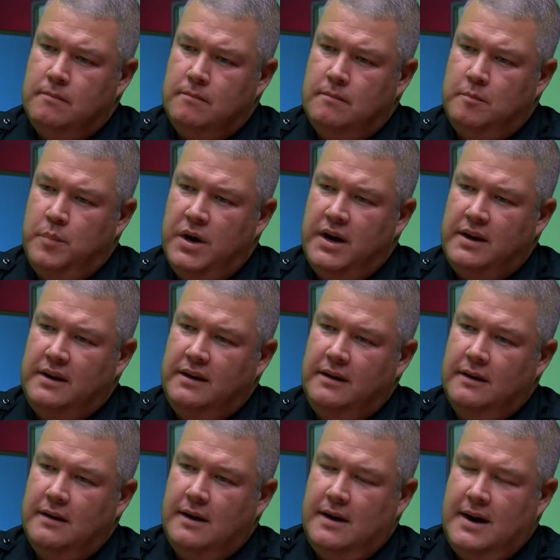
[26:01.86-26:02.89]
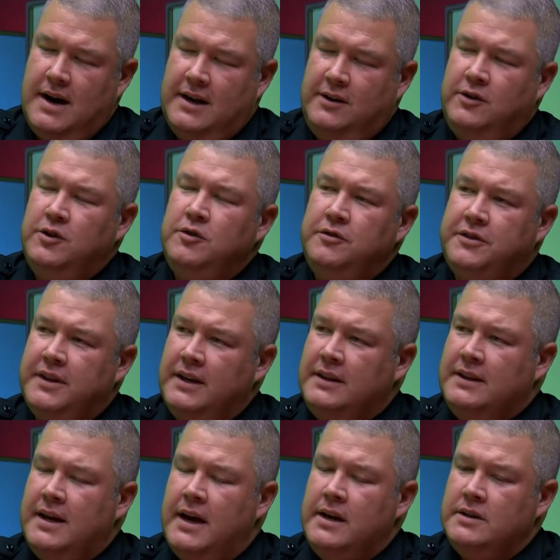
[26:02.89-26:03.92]
But I do think
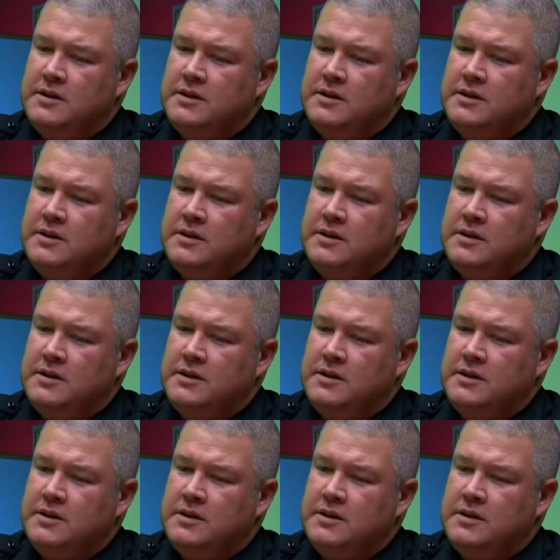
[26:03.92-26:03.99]
that is a